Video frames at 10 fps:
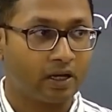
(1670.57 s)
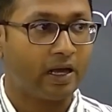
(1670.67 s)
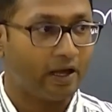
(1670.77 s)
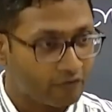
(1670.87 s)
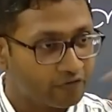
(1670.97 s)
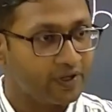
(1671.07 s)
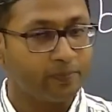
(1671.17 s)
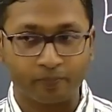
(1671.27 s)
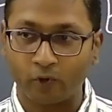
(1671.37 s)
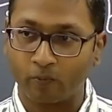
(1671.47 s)
every
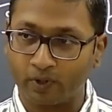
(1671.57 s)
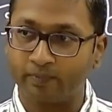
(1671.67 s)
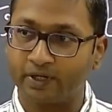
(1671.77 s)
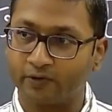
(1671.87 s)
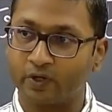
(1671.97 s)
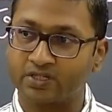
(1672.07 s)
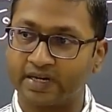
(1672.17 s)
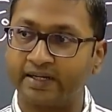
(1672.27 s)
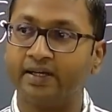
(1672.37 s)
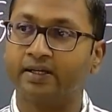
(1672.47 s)
problem that you are
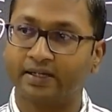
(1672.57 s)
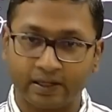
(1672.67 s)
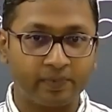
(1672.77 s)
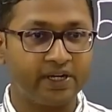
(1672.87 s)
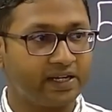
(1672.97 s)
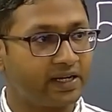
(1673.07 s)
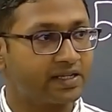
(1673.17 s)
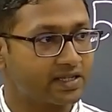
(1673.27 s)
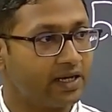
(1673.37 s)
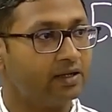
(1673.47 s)
citing can be written as
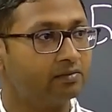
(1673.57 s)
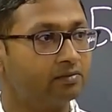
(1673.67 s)
a,